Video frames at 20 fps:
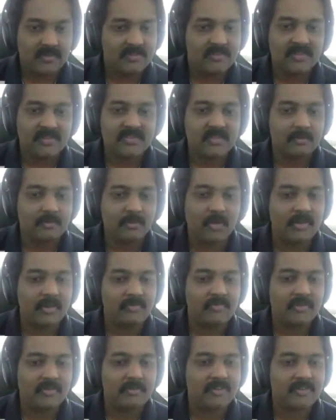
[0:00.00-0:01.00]
This is some more
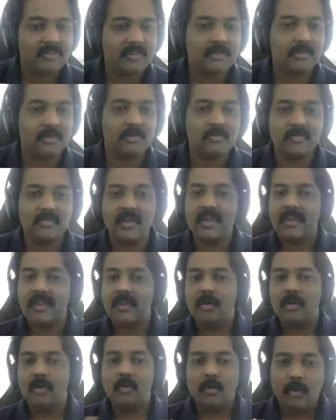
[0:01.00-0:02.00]
information on
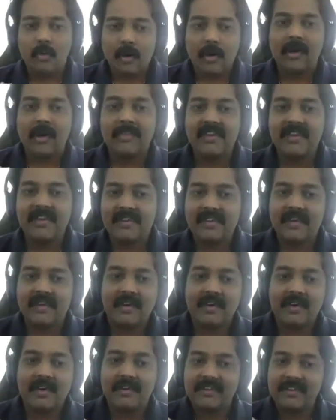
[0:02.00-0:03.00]

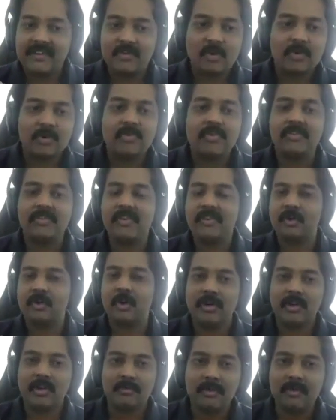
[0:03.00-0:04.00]
other sources and
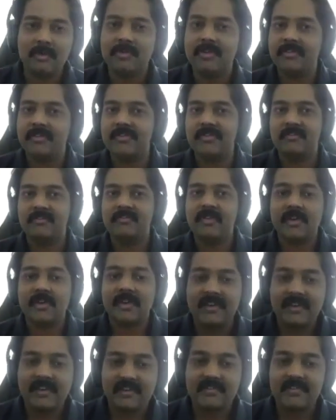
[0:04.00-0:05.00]
contributions. If you're
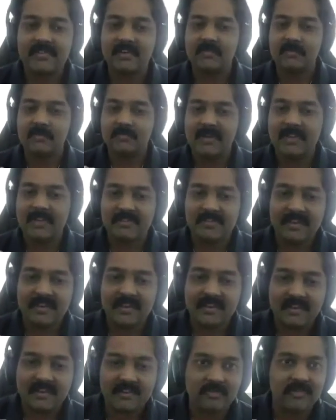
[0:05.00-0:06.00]
interested, please
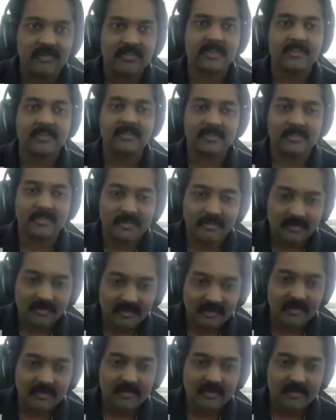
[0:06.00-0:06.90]
get in touch with us.